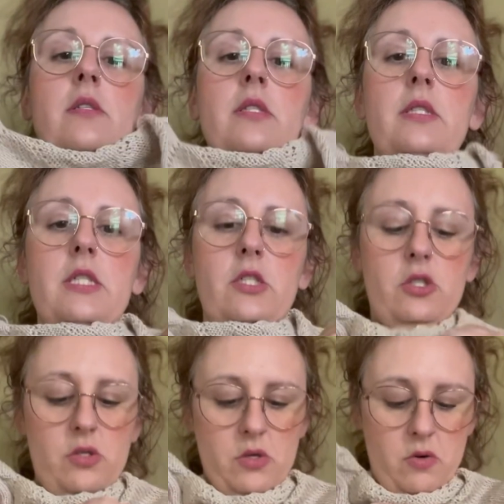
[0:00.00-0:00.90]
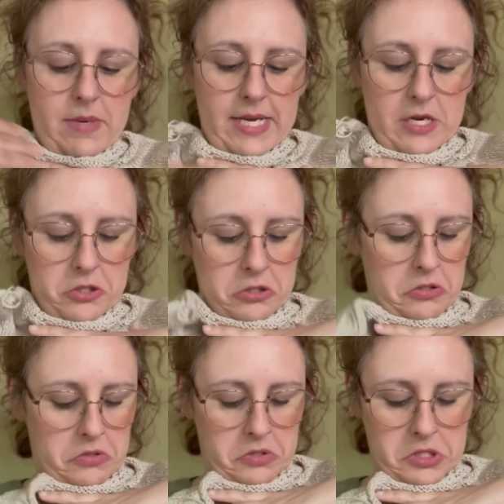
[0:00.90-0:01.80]
stitch, oh my gosh,
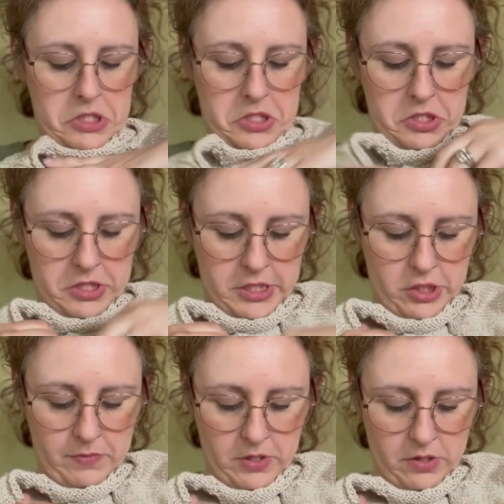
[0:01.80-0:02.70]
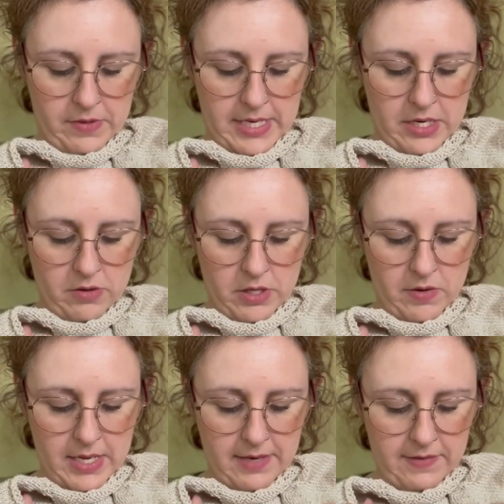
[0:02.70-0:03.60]
this little stitch marker right here that you
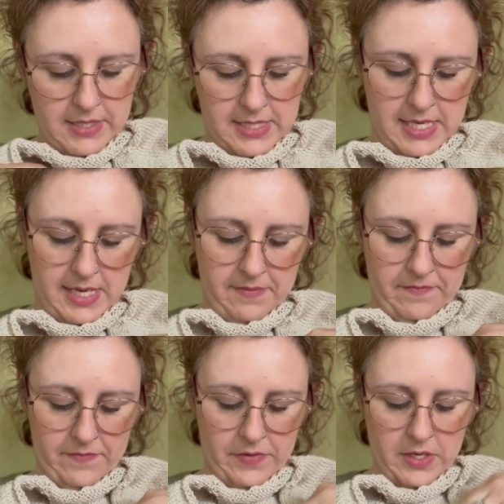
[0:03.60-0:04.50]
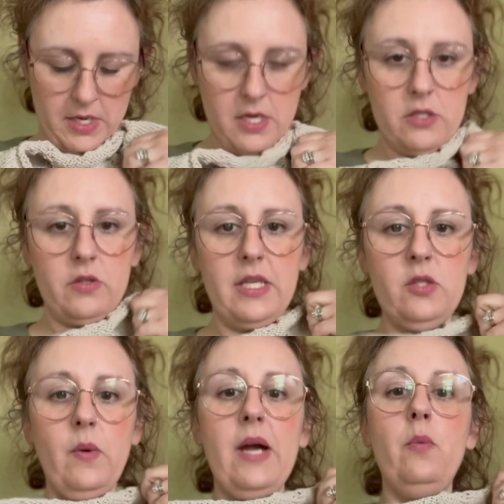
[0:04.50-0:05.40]
can't even see. So
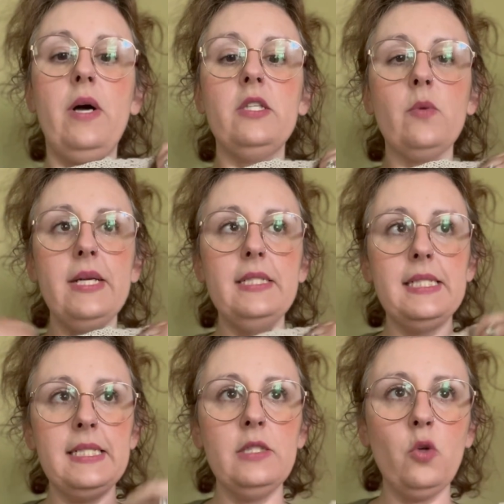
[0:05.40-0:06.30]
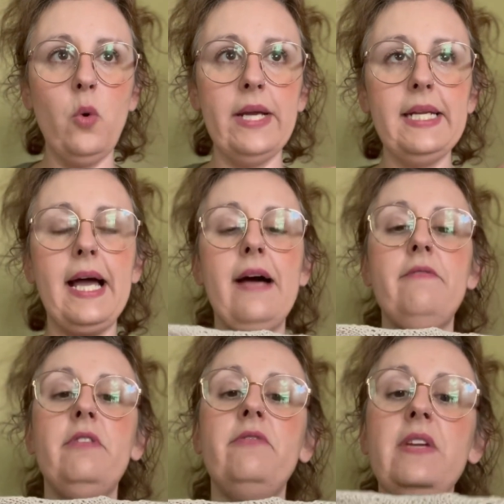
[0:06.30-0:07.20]
that's where I was. So I didn't quite
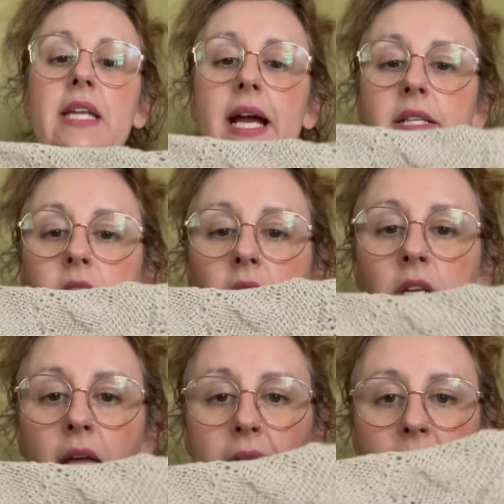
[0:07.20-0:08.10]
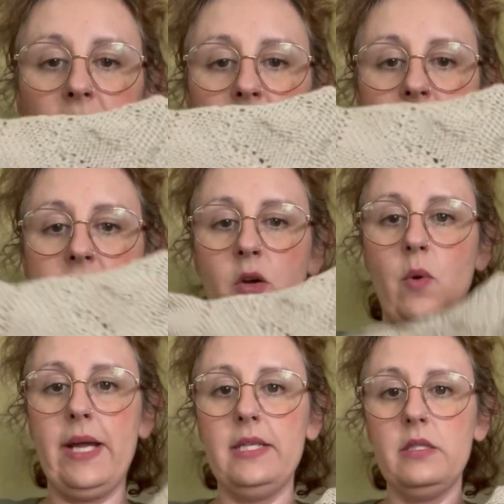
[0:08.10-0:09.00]
have the V-neck done, and I did not
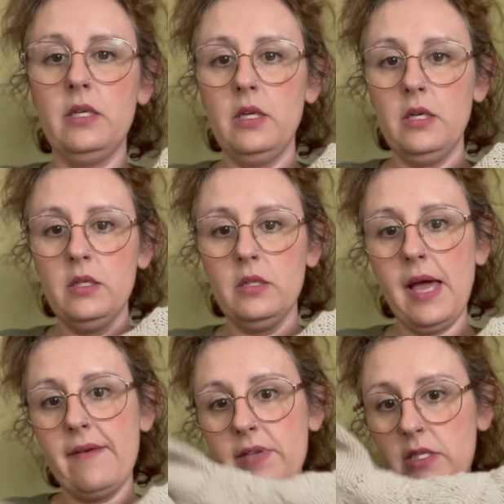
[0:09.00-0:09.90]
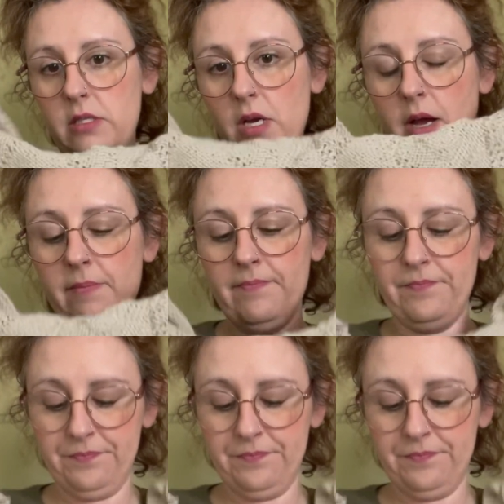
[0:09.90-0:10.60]
quite have it, I